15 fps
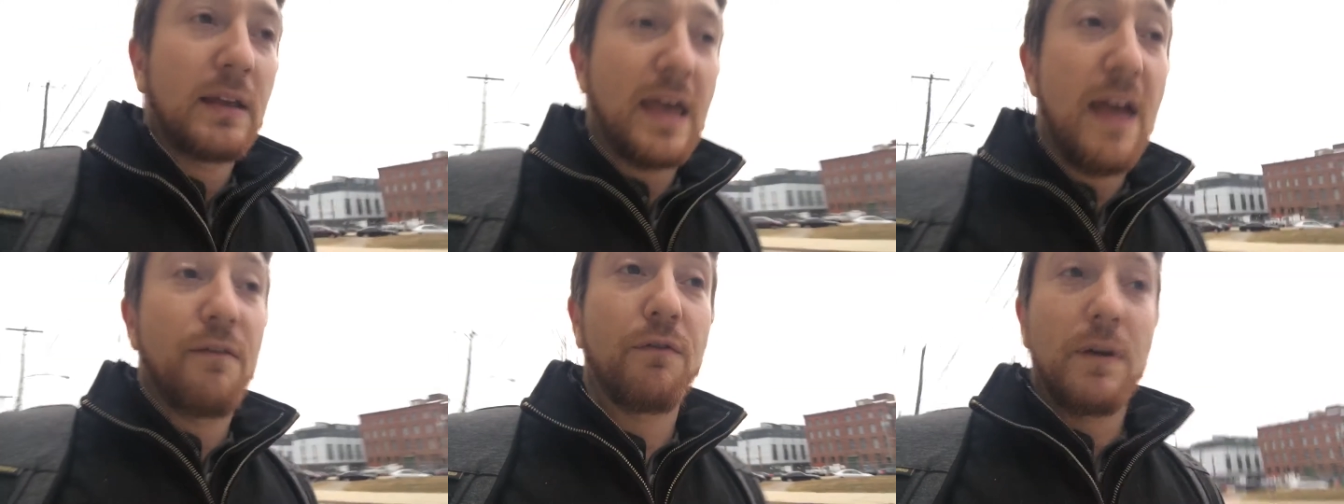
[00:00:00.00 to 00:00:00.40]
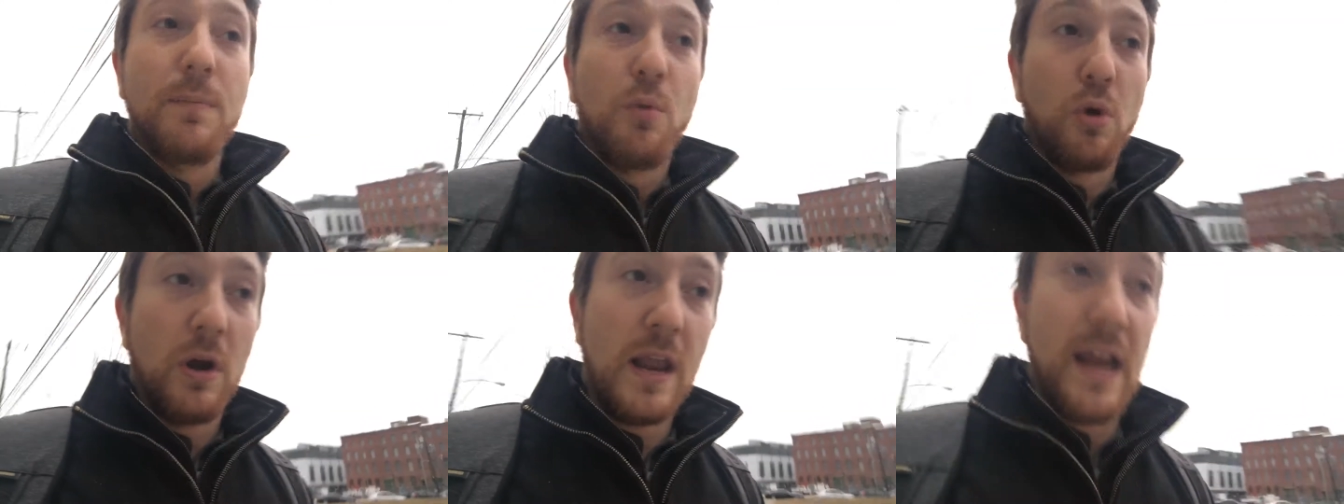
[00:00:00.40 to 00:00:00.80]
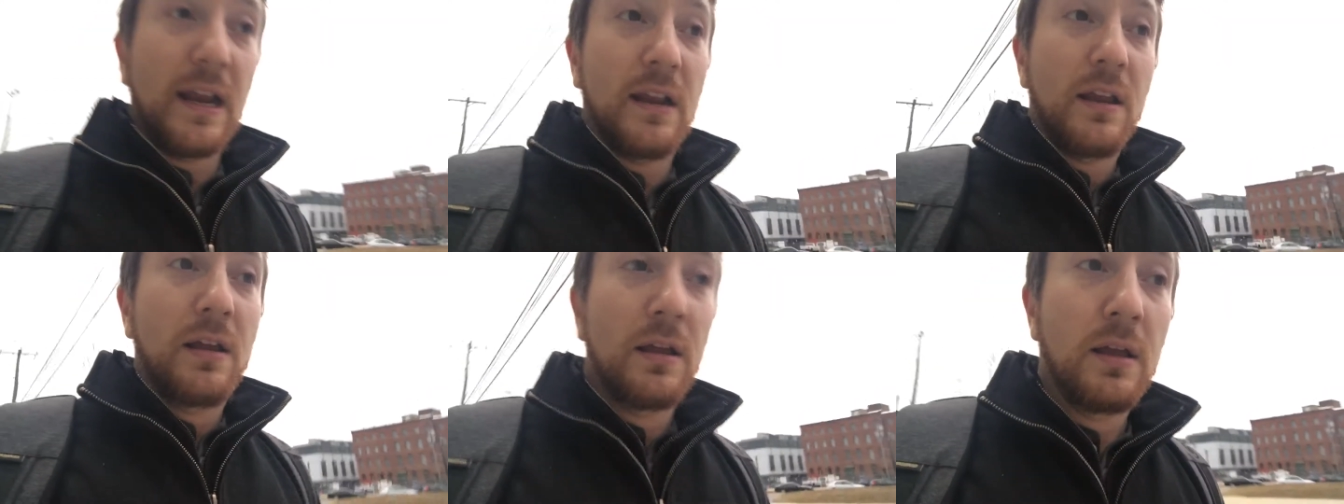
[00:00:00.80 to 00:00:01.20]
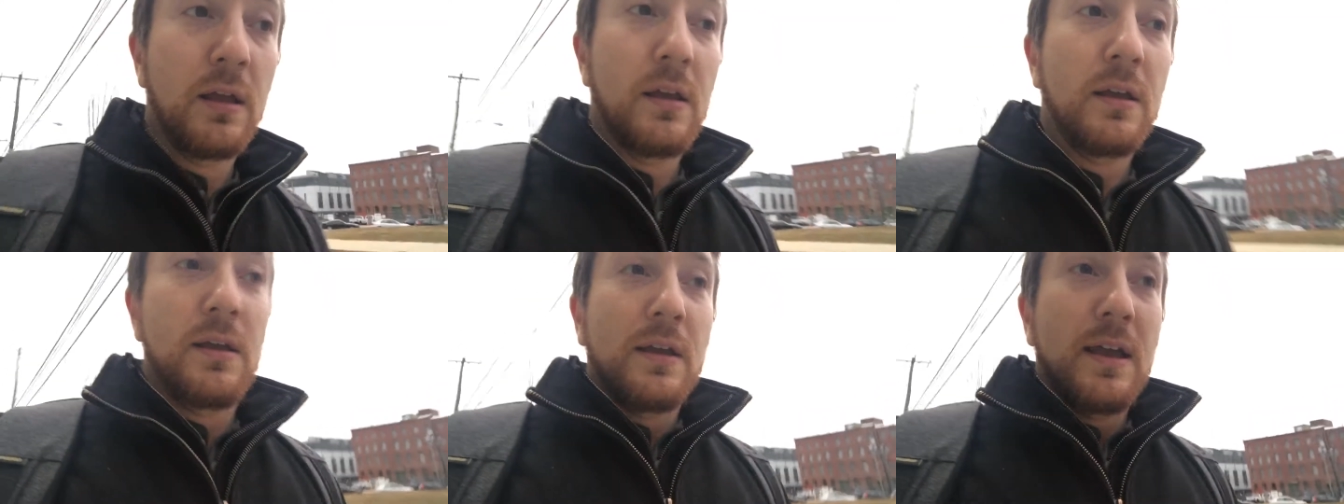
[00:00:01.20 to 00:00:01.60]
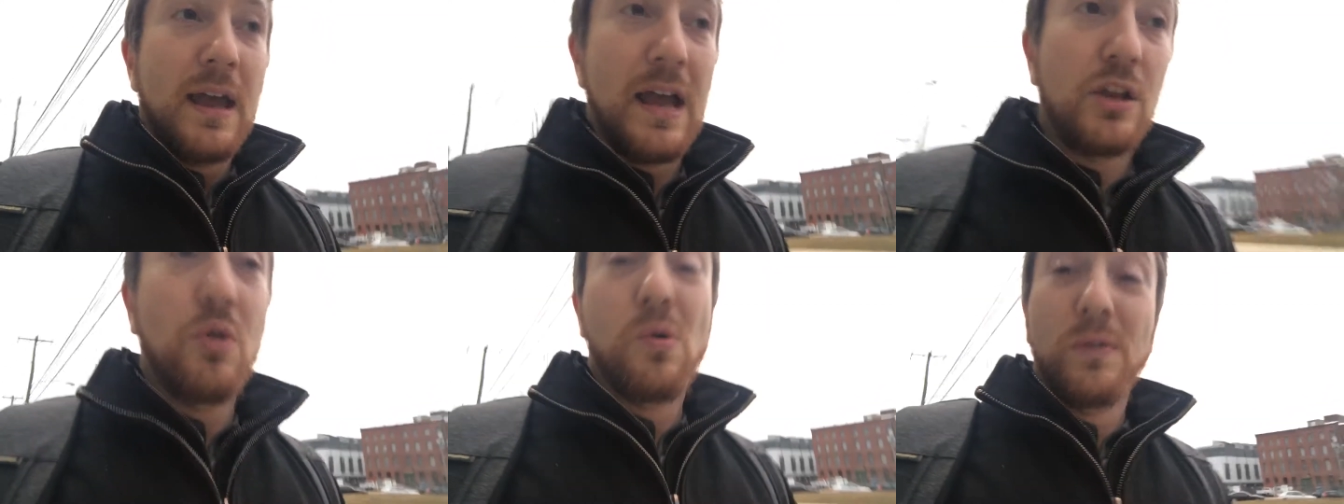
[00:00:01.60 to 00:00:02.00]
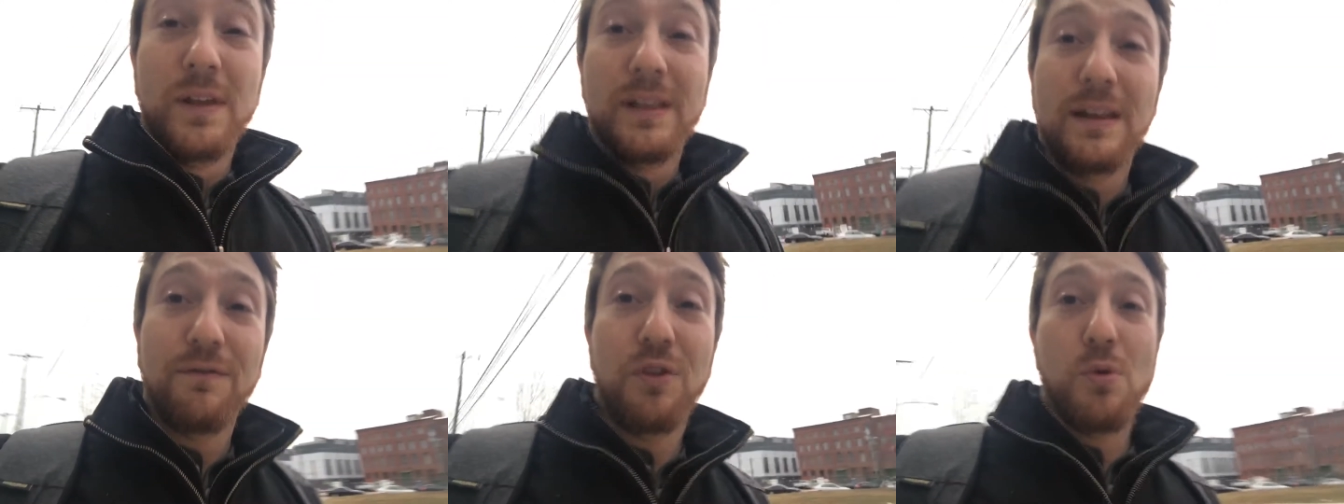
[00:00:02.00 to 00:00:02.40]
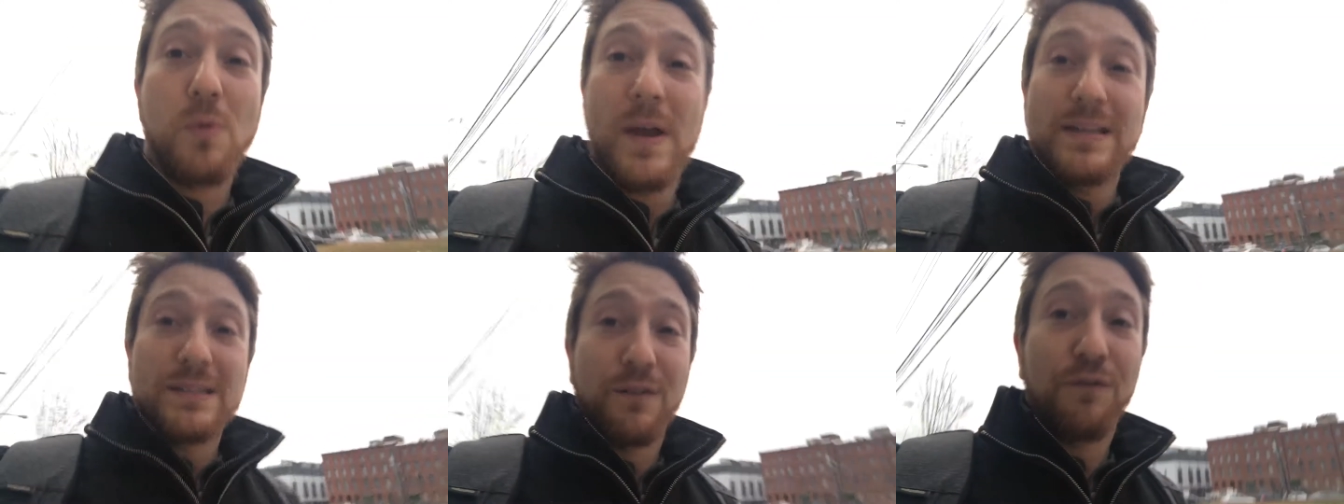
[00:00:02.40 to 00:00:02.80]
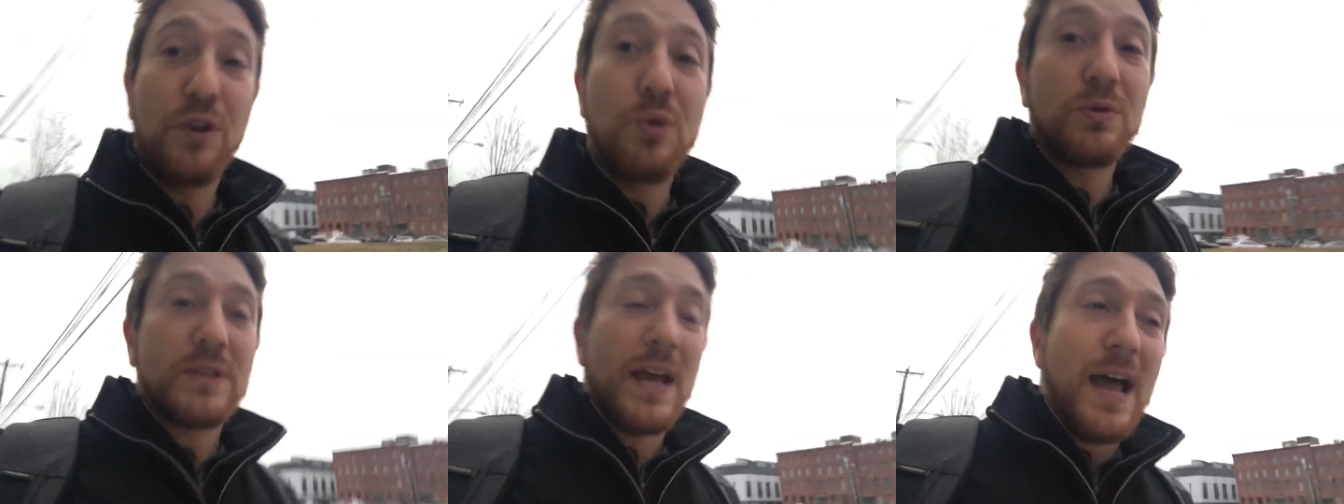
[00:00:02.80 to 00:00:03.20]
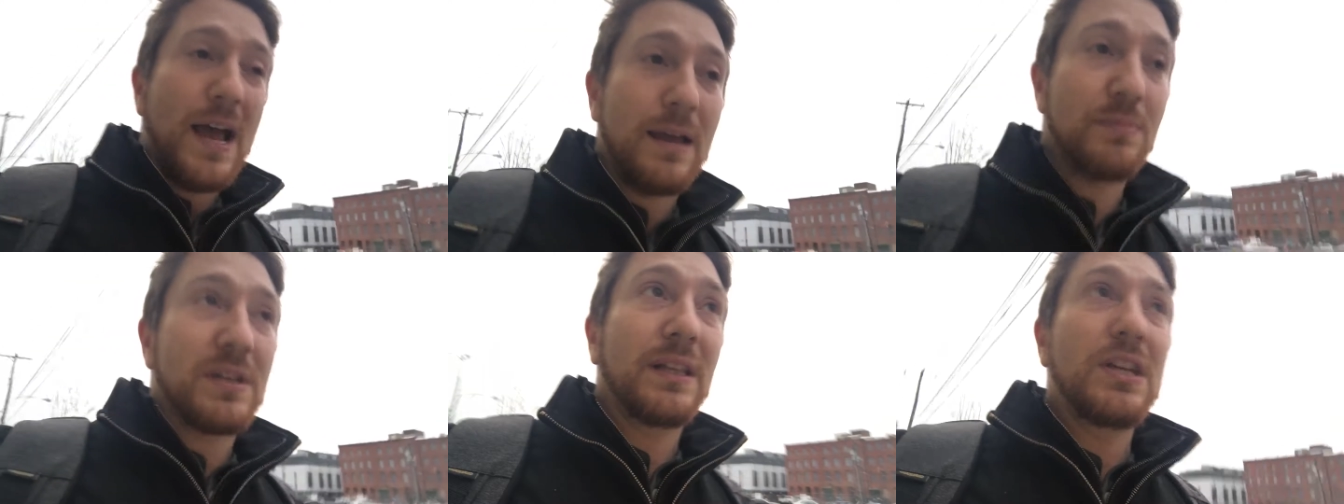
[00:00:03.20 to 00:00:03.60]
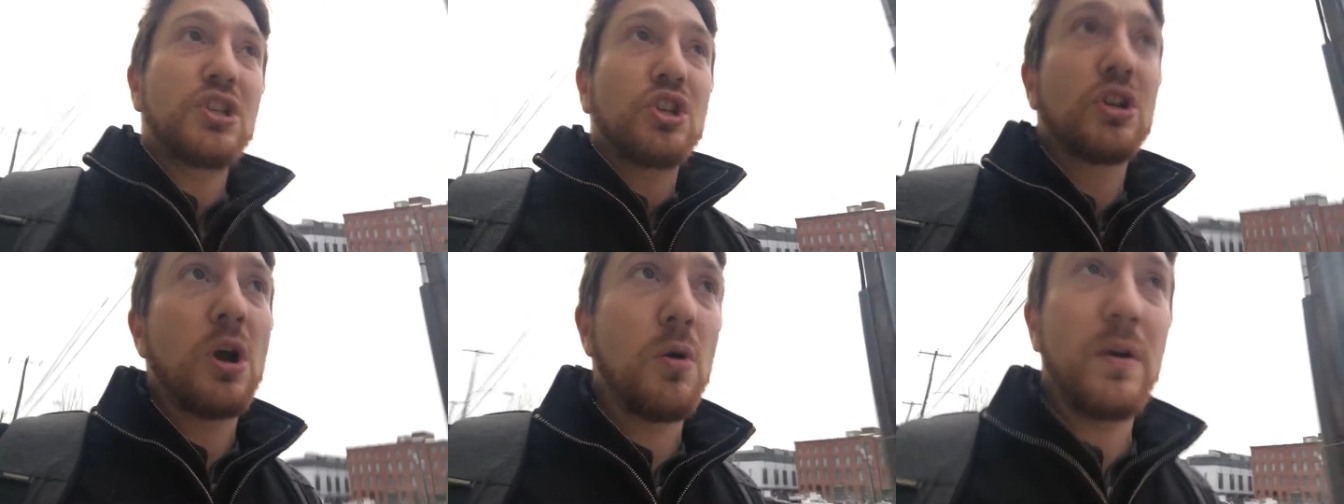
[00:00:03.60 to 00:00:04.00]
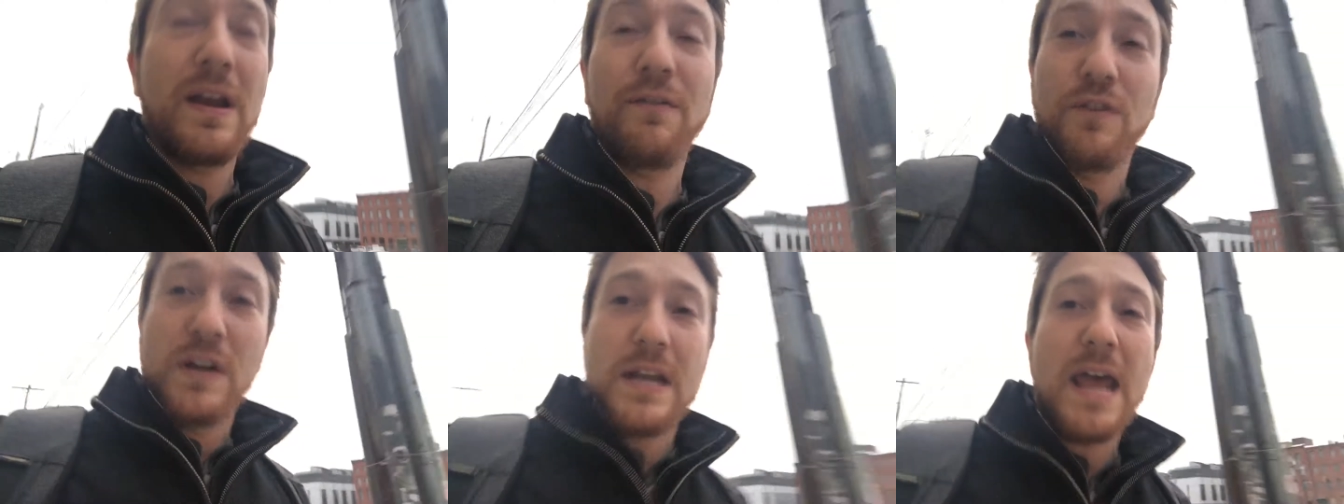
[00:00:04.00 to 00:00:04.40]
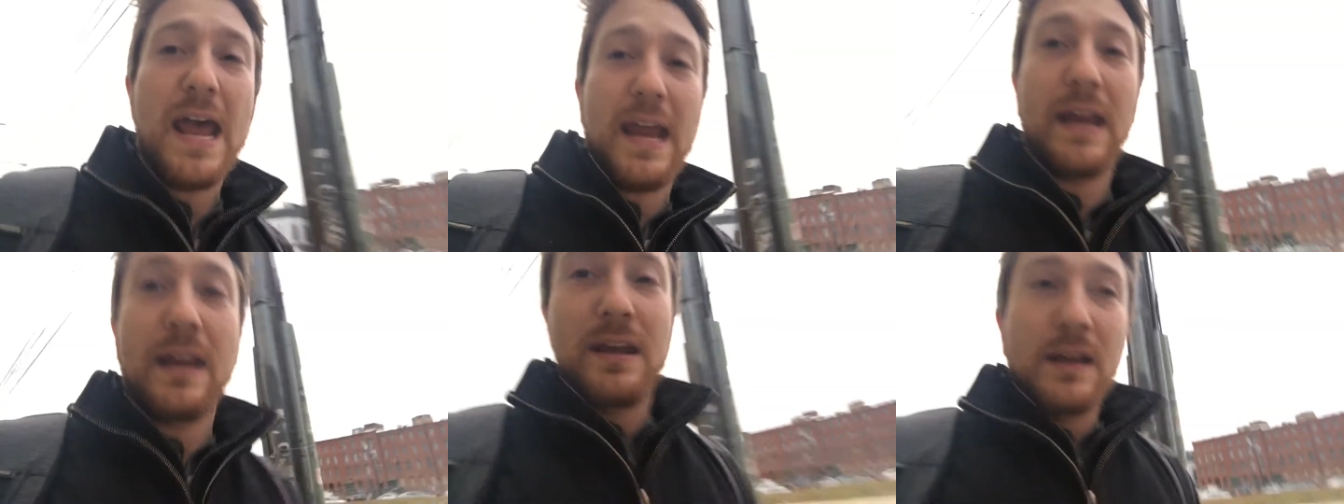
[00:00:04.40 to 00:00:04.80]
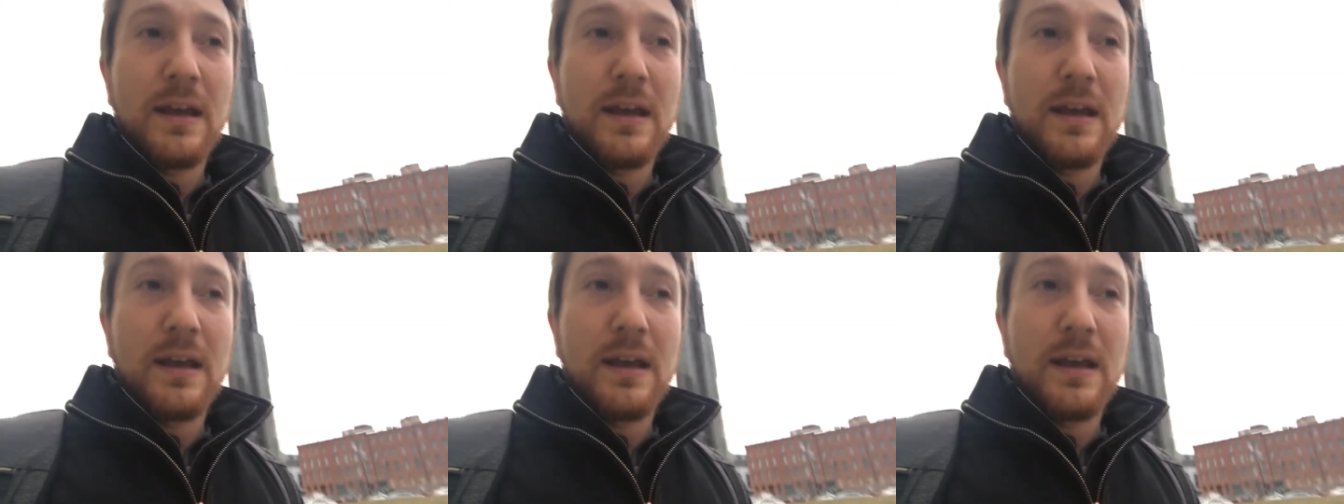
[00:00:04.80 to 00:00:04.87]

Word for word: every morning and you only lift the weights a few times, at least you're going every day.